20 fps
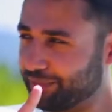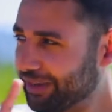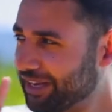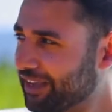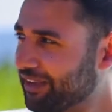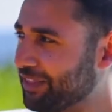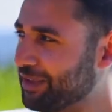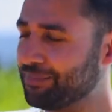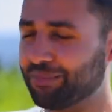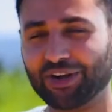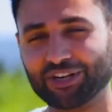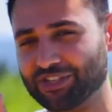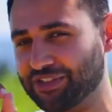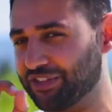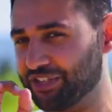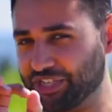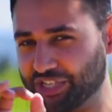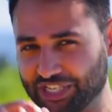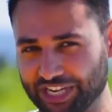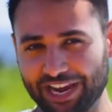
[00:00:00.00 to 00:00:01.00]
I really get the impression
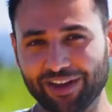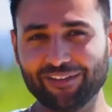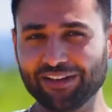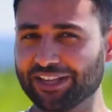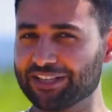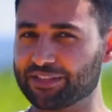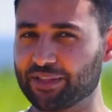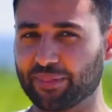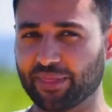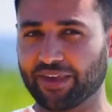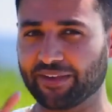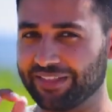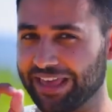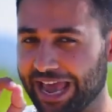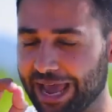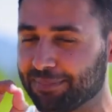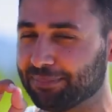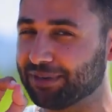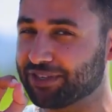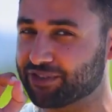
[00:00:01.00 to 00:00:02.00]
that sharing is the thing that
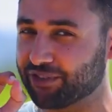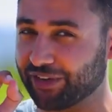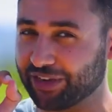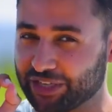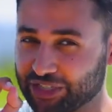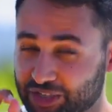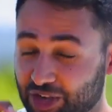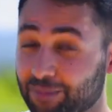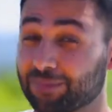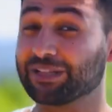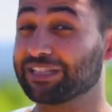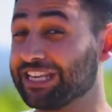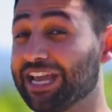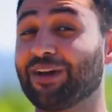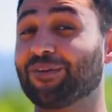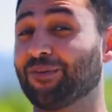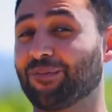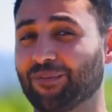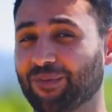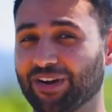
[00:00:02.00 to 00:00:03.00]
Apple is trying to double
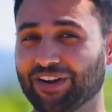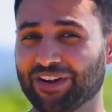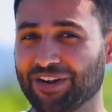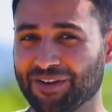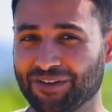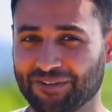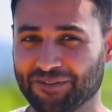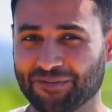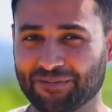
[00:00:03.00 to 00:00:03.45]
down on right now.